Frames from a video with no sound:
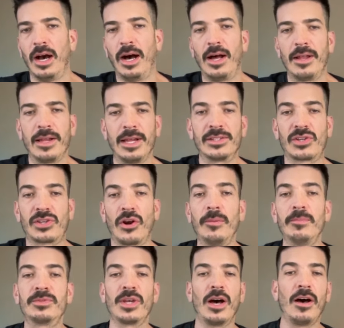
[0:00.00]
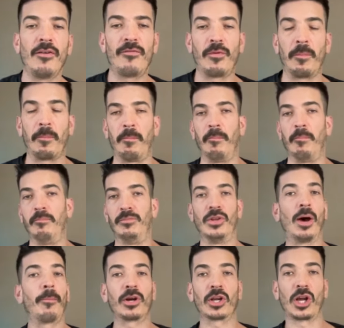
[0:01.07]
Uh, in terms of
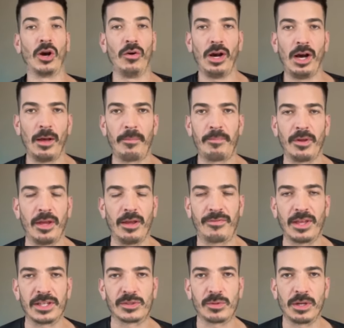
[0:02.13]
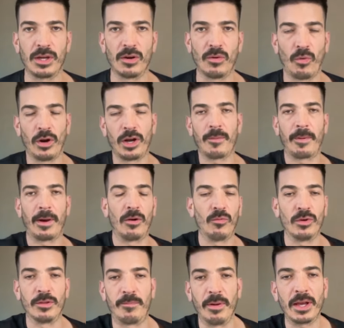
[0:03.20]
number go up, if that's what you're worried about
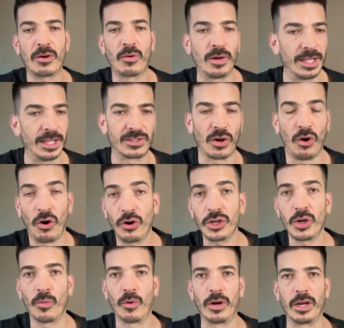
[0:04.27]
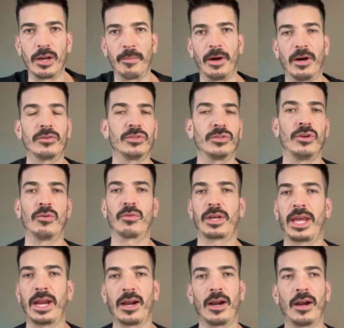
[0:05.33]
with Bitcoin, that's all you're worried about. You don't
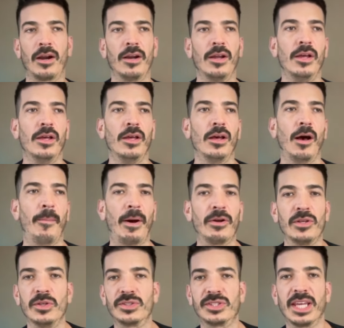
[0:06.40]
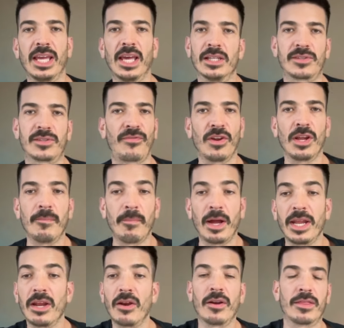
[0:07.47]
care about using it as freedom
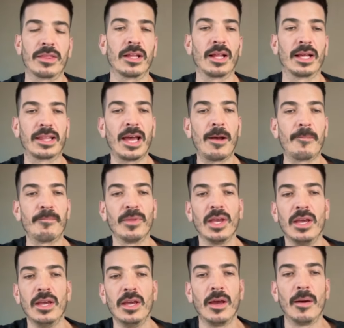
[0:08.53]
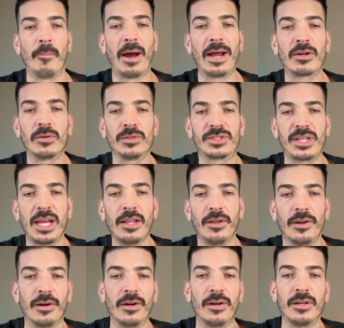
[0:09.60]
money or anything like that. Michael
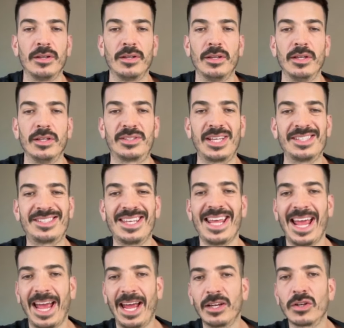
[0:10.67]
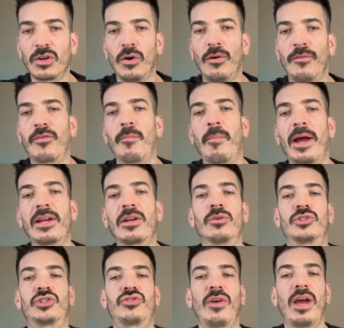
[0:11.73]
Saylor says the end goal for
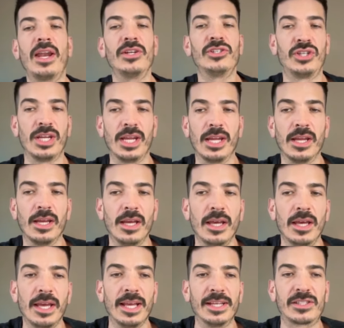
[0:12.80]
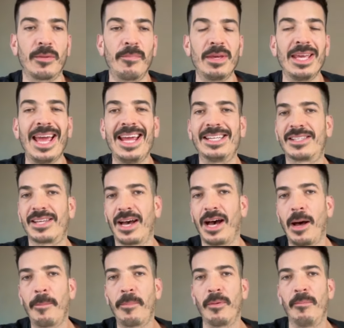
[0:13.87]
MicroStrategy is to be a
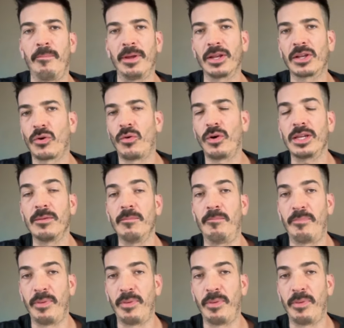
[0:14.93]
top Bitcoin